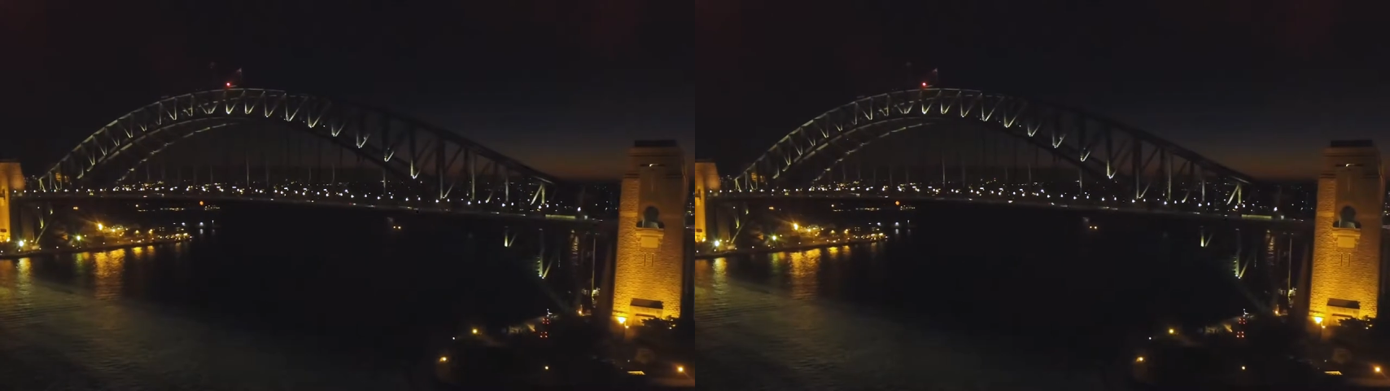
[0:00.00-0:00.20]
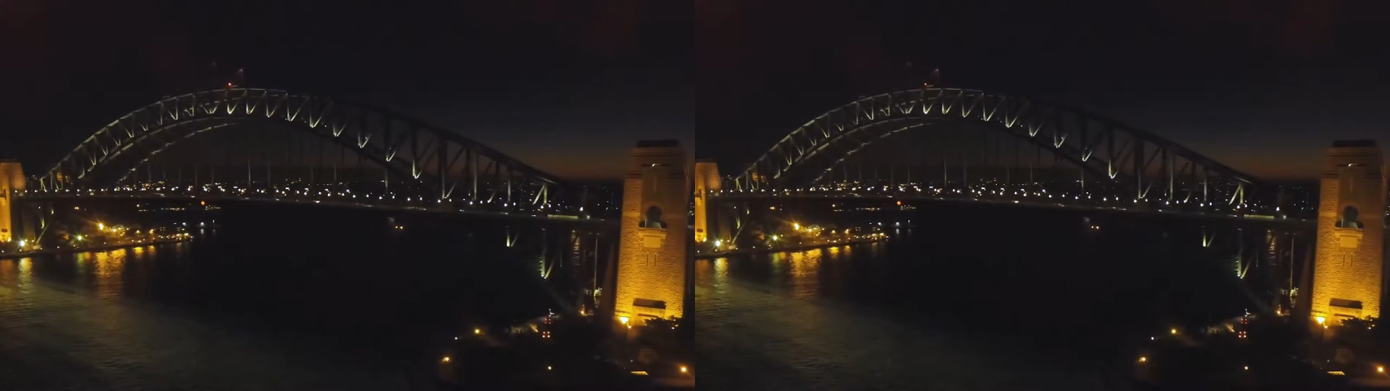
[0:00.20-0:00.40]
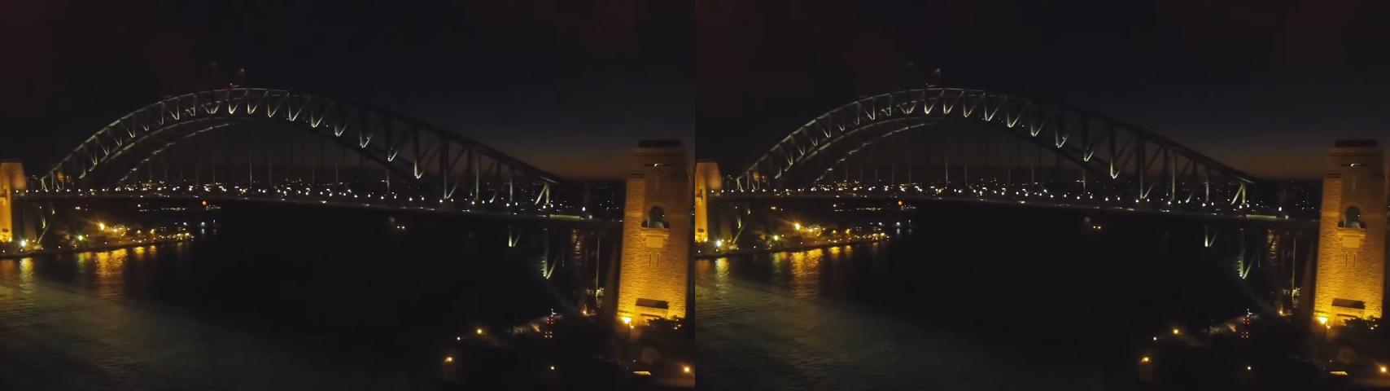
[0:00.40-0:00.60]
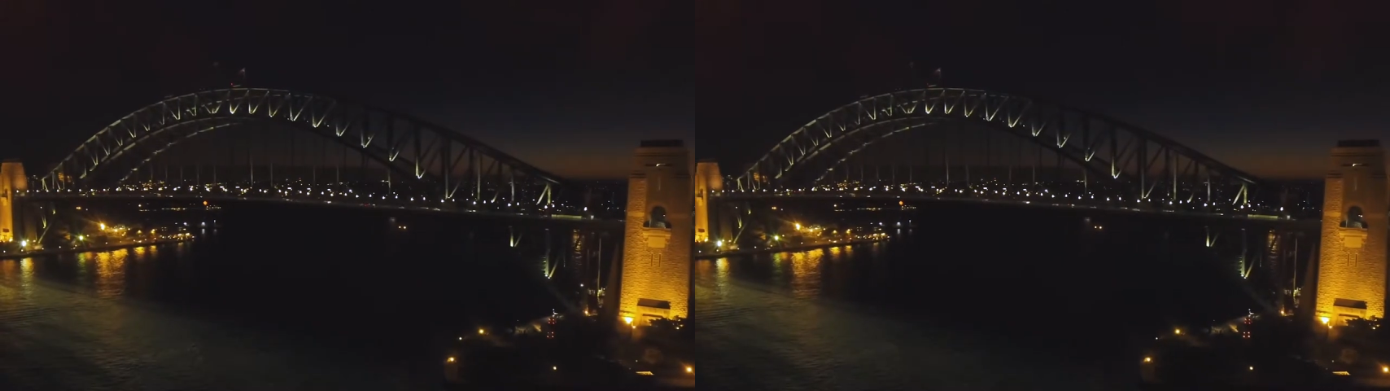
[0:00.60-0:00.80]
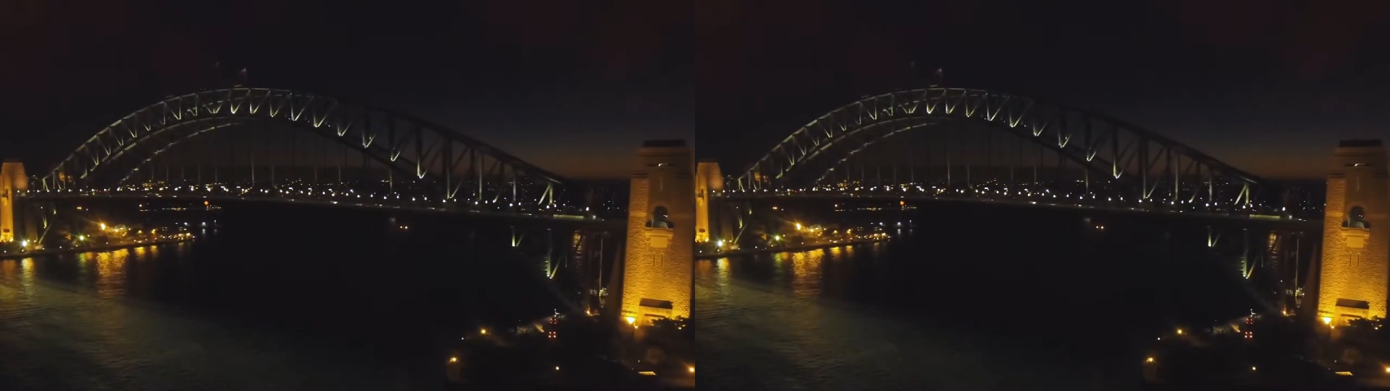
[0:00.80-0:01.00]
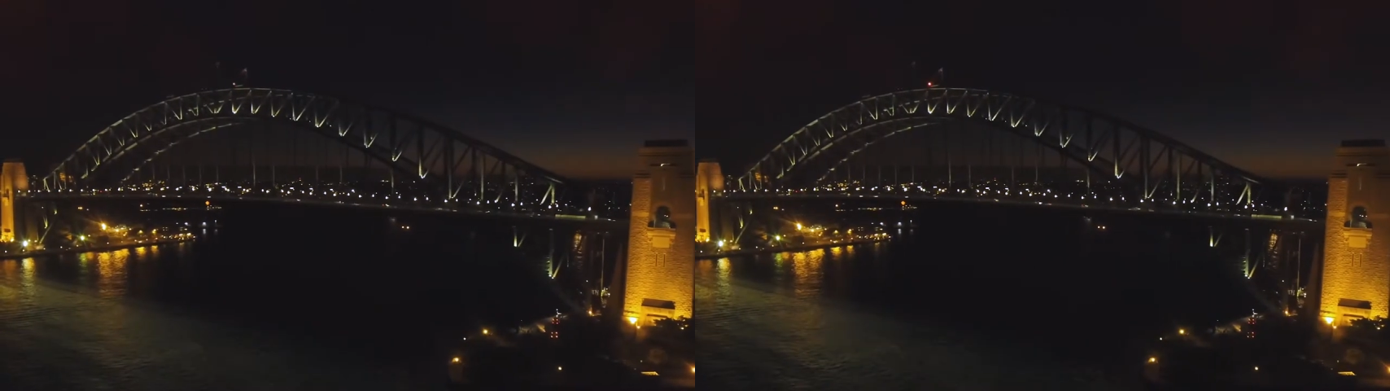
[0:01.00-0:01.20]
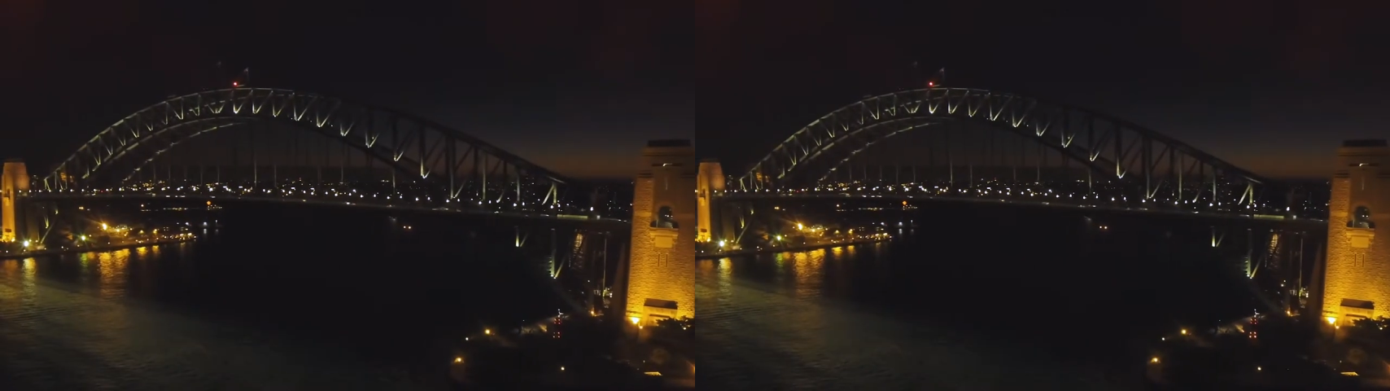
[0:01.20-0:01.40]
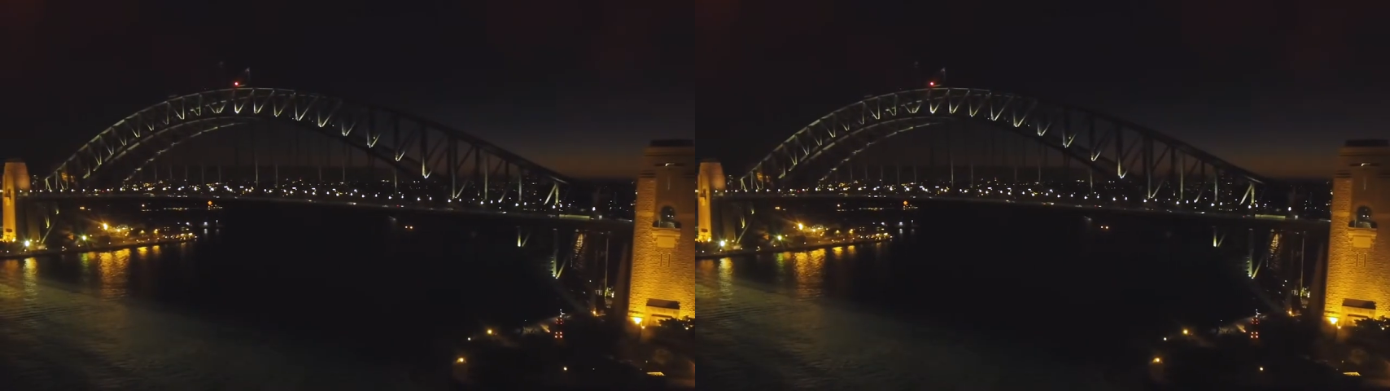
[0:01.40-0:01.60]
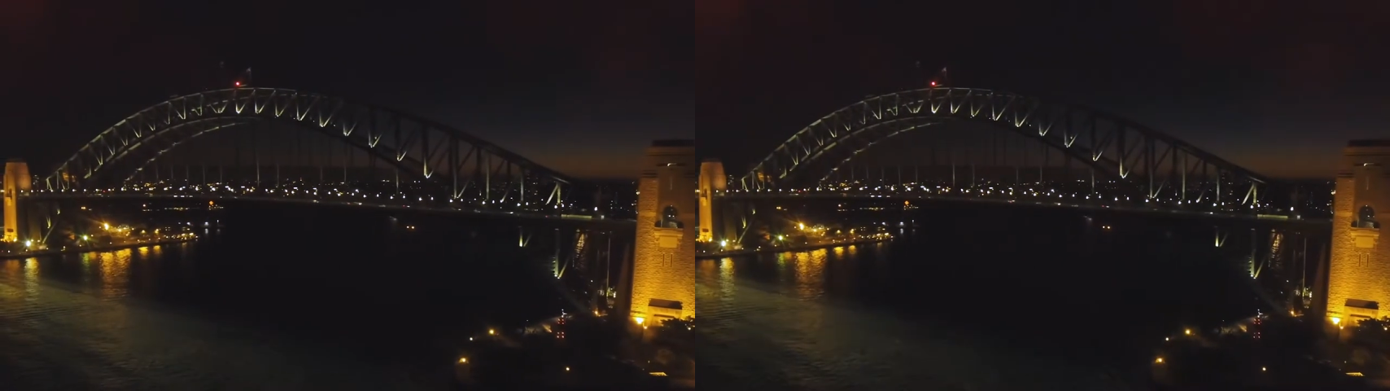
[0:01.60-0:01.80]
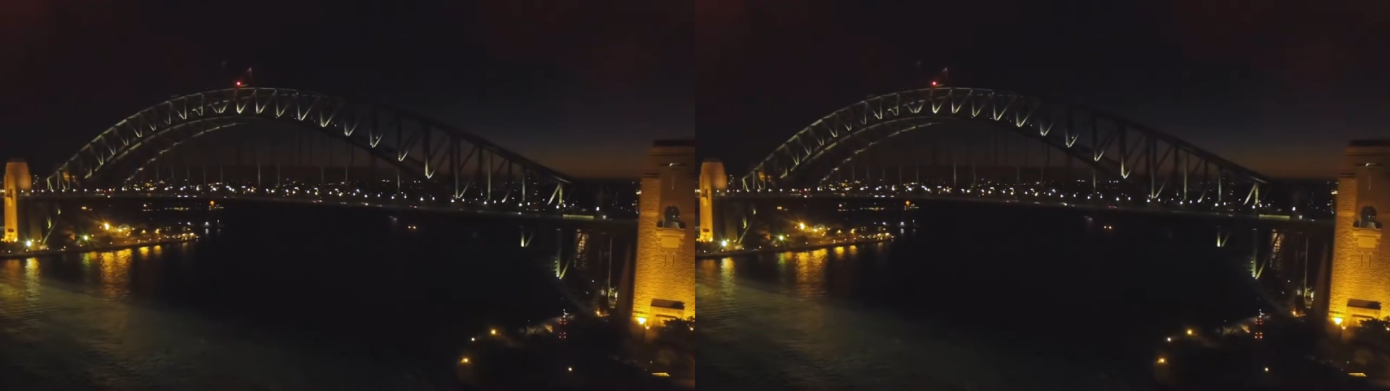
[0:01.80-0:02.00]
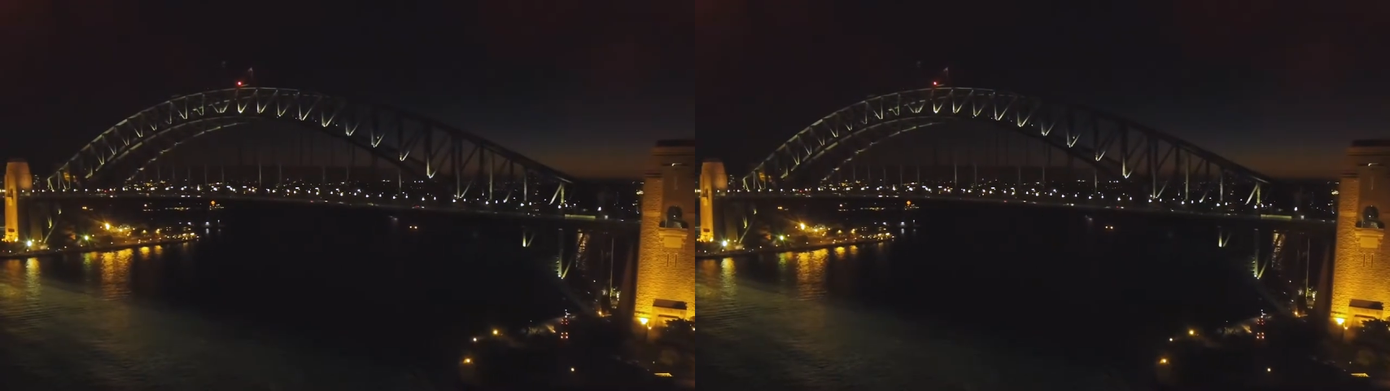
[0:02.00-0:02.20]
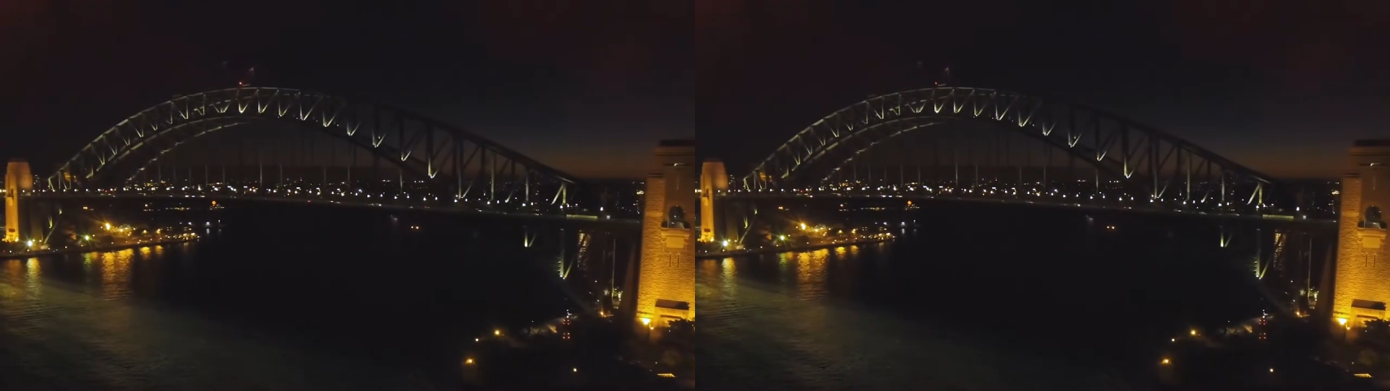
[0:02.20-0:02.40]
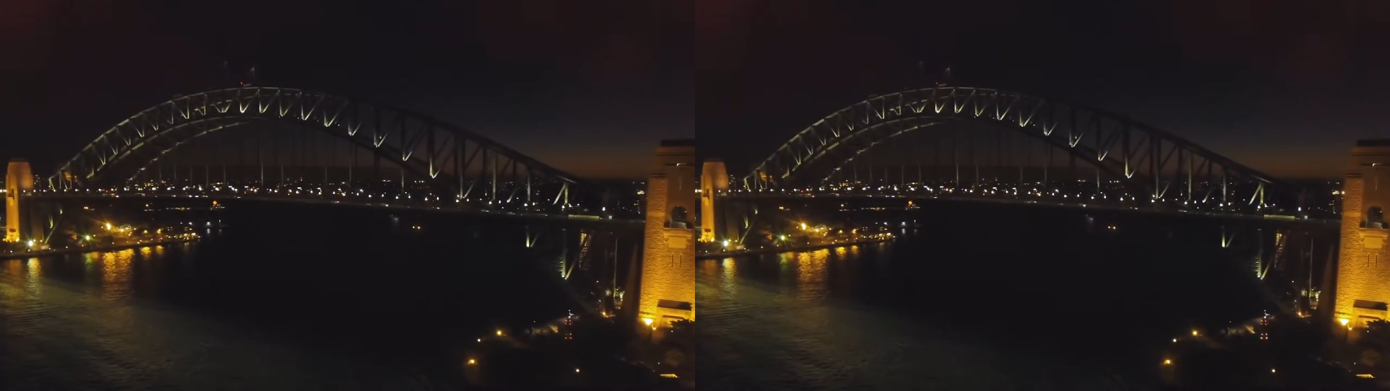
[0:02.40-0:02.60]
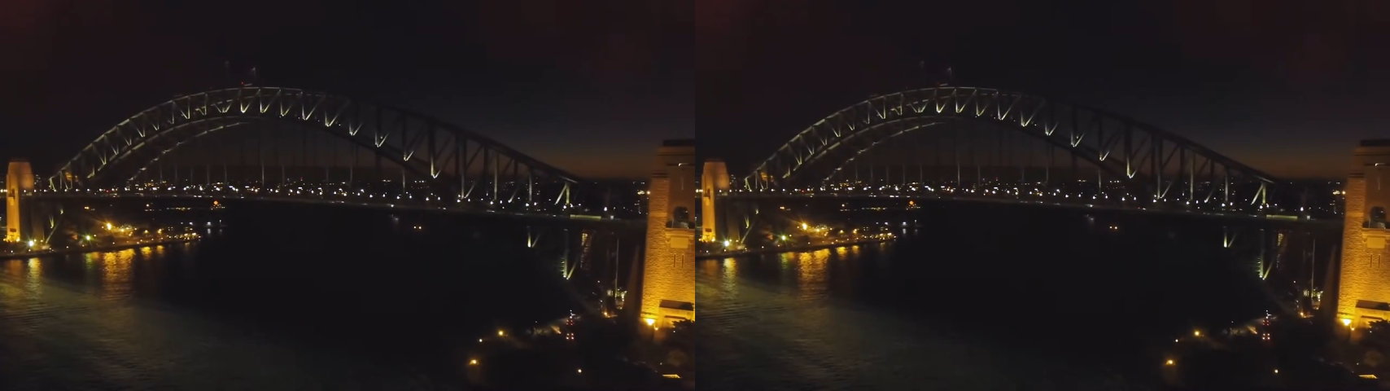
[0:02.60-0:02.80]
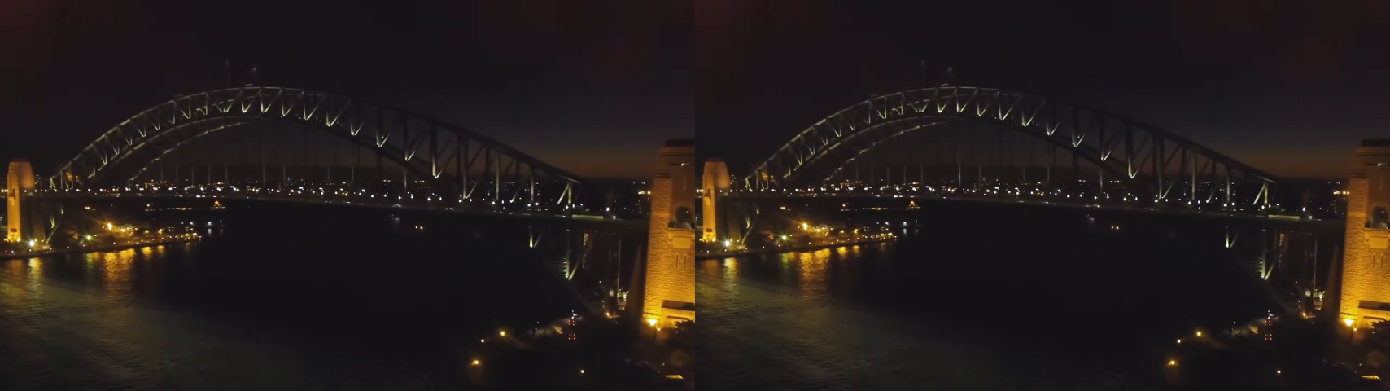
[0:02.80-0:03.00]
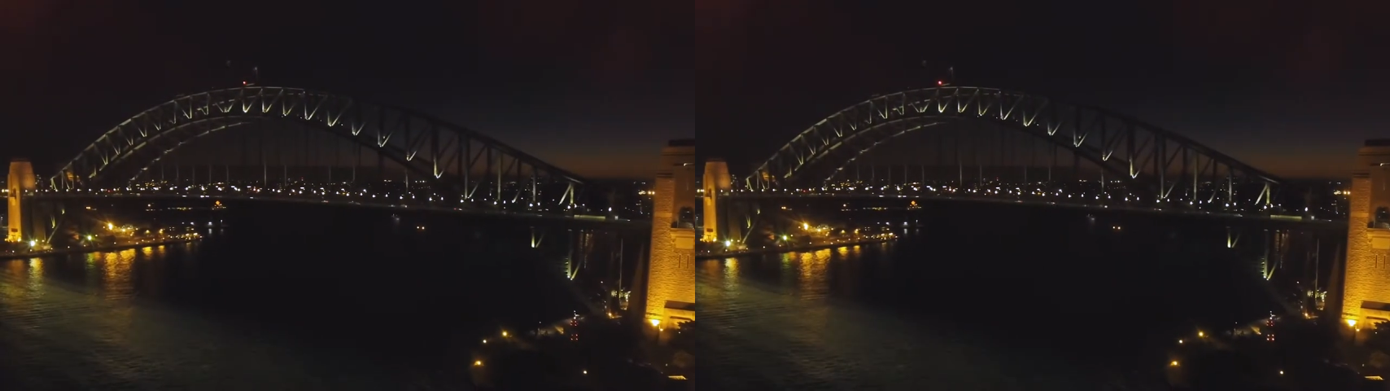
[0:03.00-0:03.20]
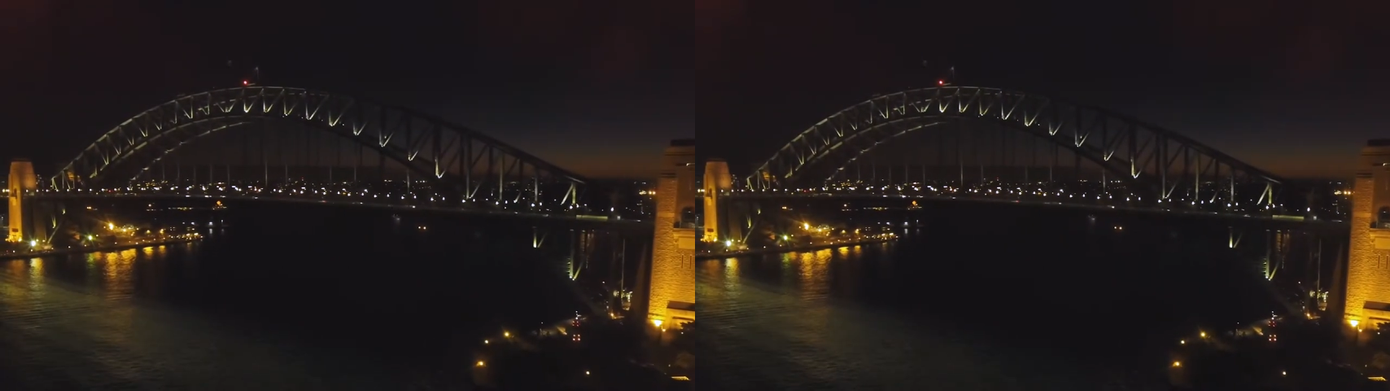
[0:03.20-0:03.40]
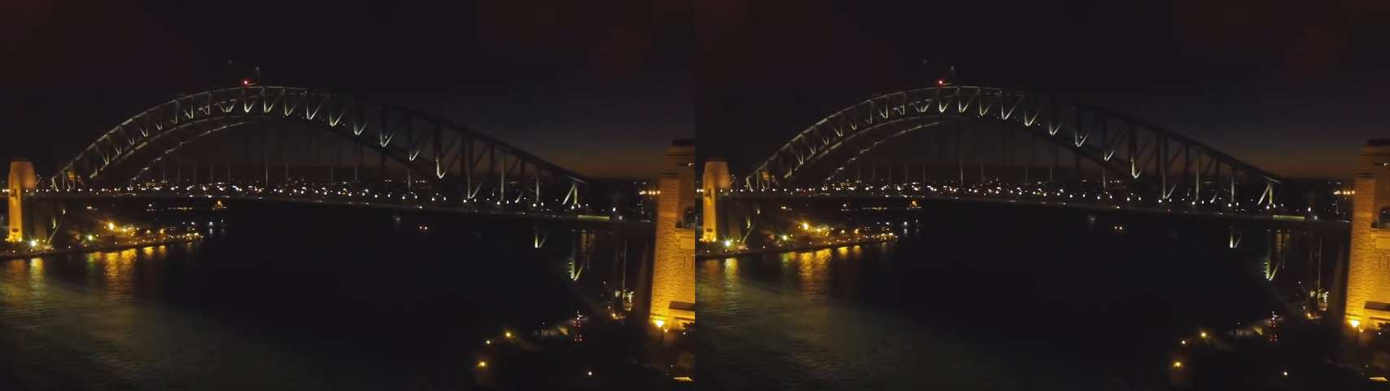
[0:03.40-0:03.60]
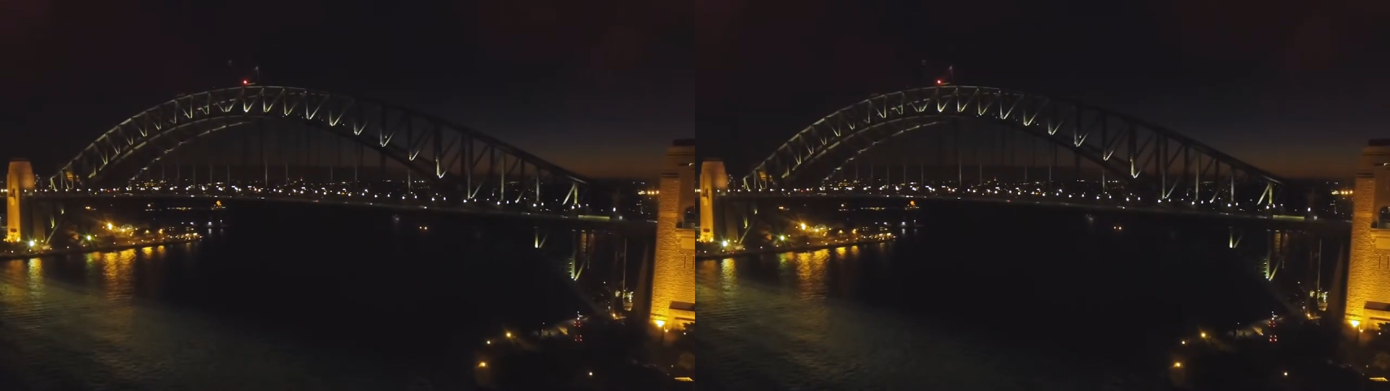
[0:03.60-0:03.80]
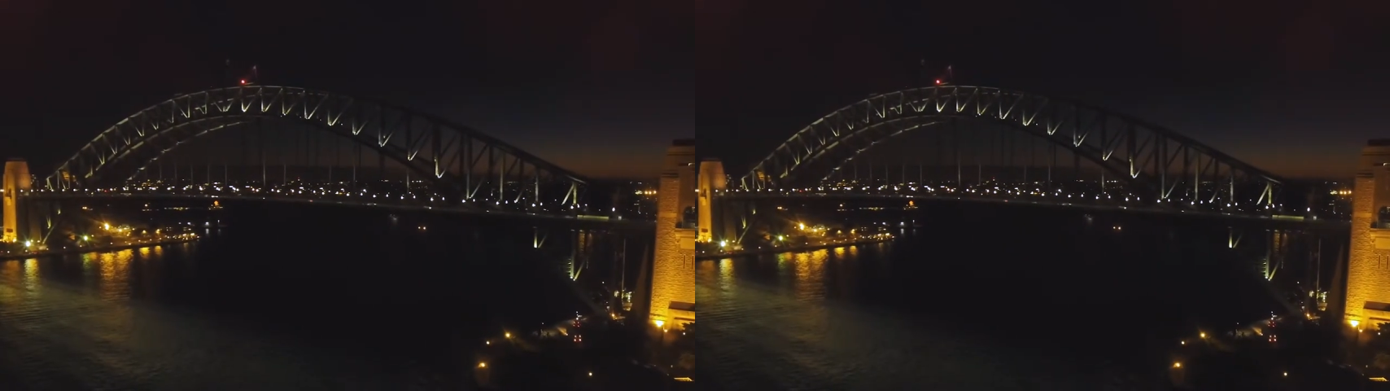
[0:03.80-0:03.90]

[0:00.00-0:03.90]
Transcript: [unreadable: no face in view]